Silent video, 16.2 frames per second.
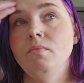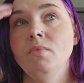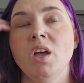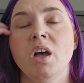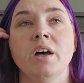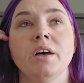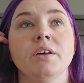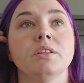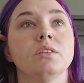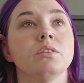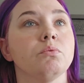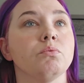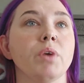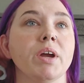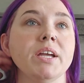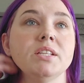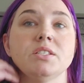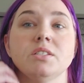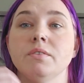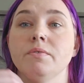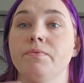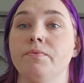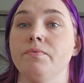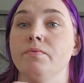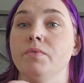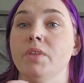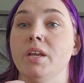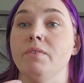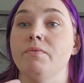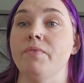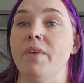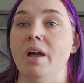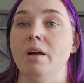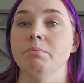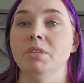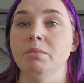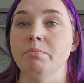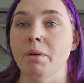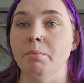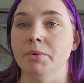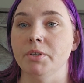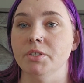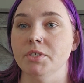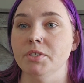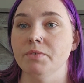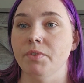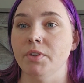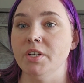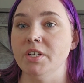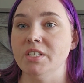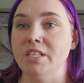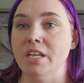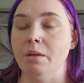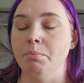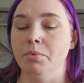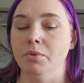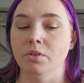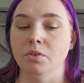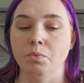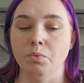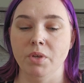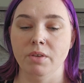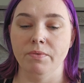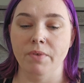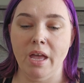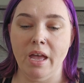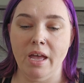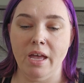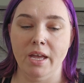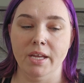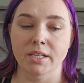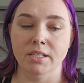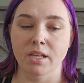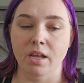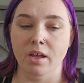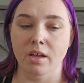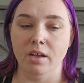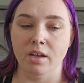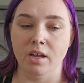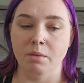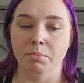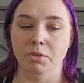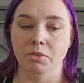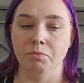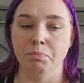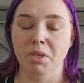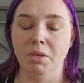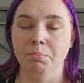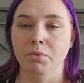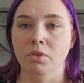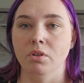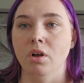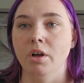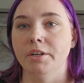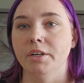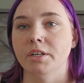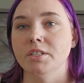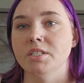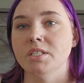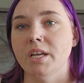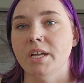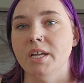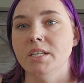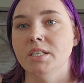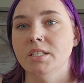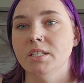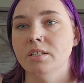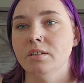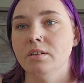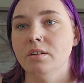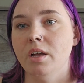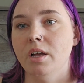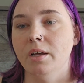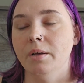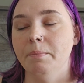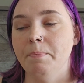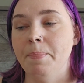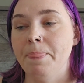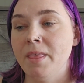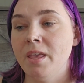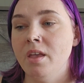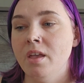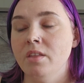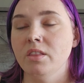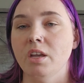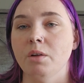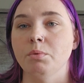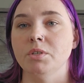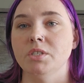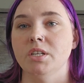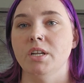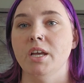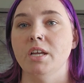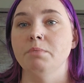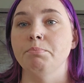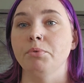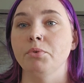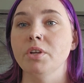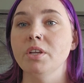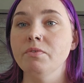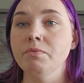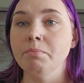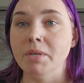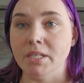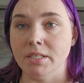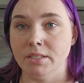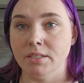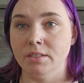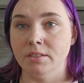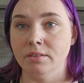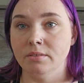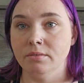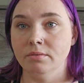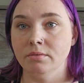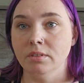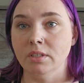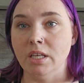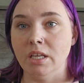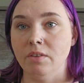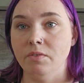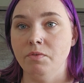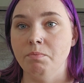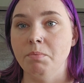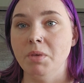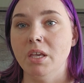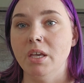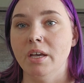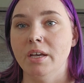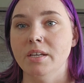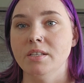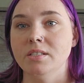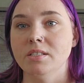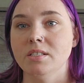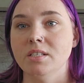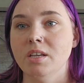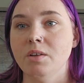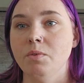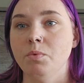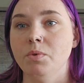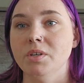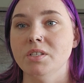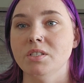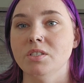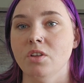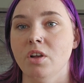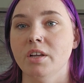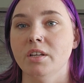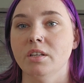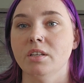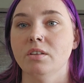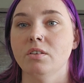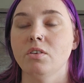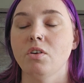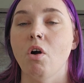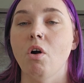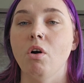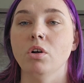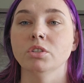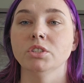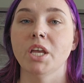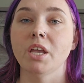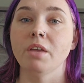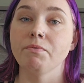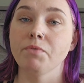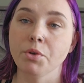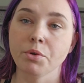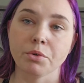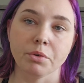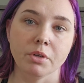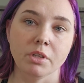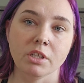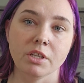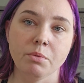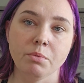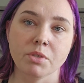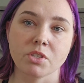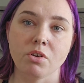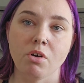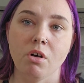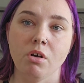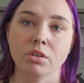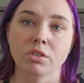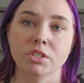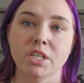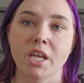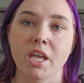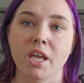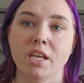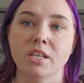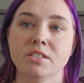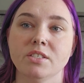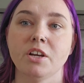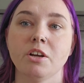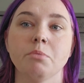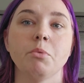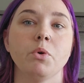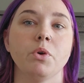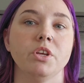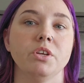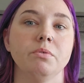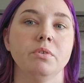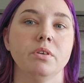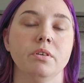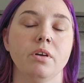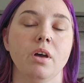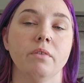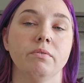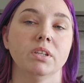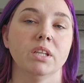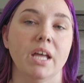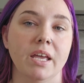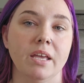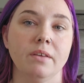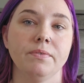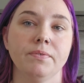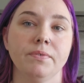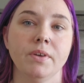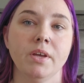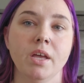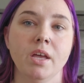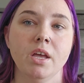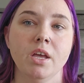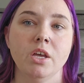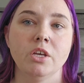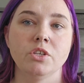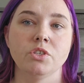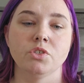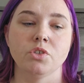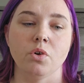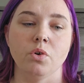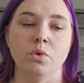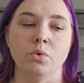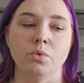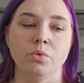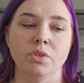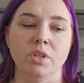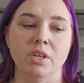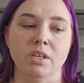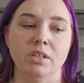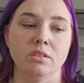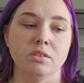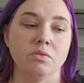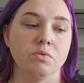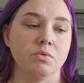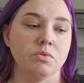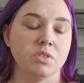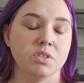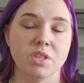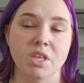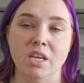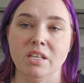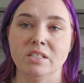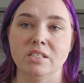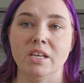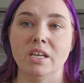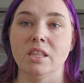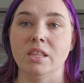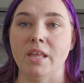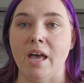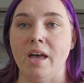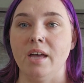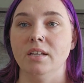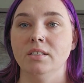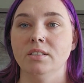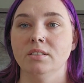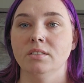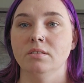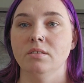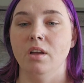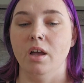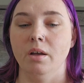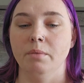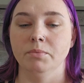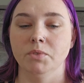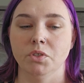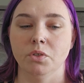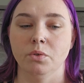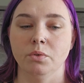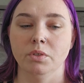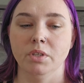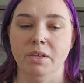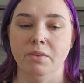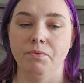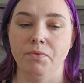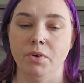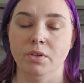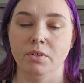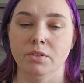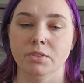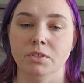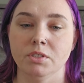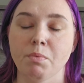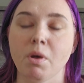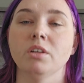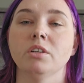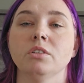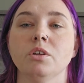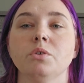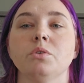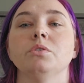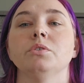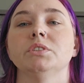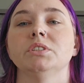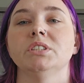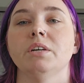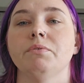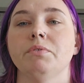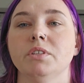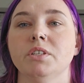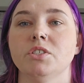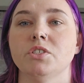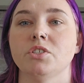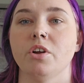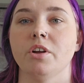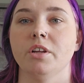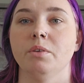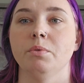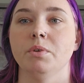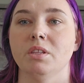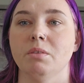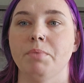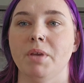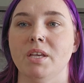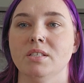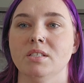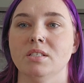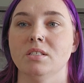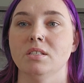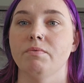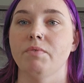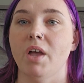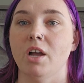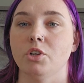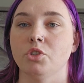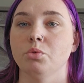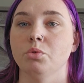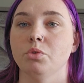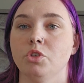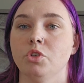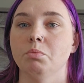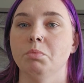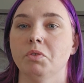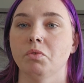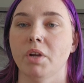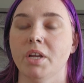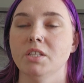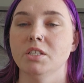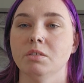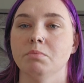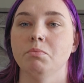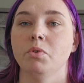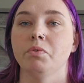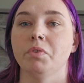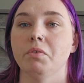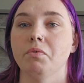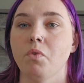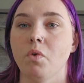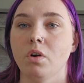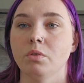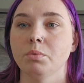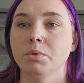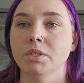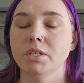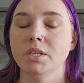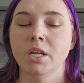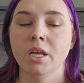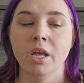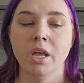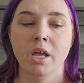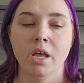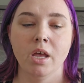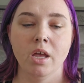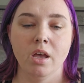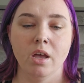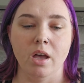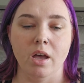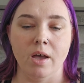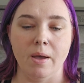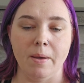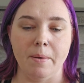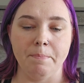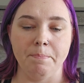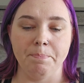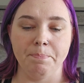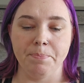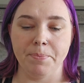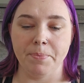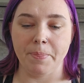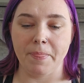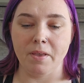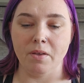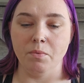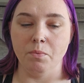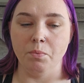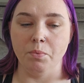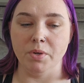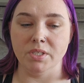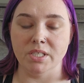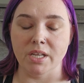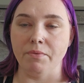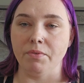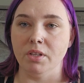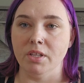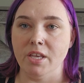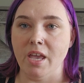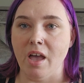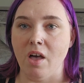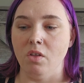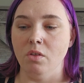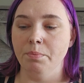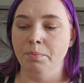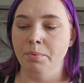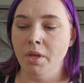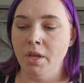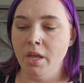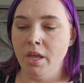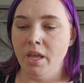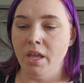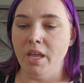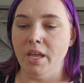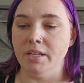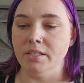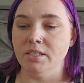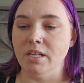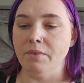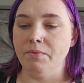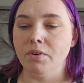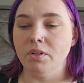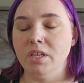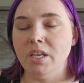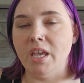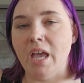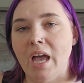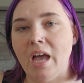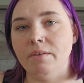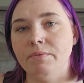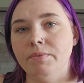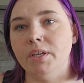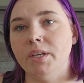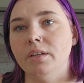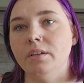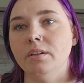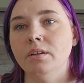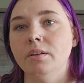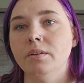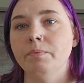the rights of like family members, for example. We've had a couple of people on our site that were denied bereavement leave because it was not called a funeral. It was called a ceremony of life. So like things like that. So like for smaller locals, definitely starting with the basis of actual human rights and moving forward would definitely help. And definitely having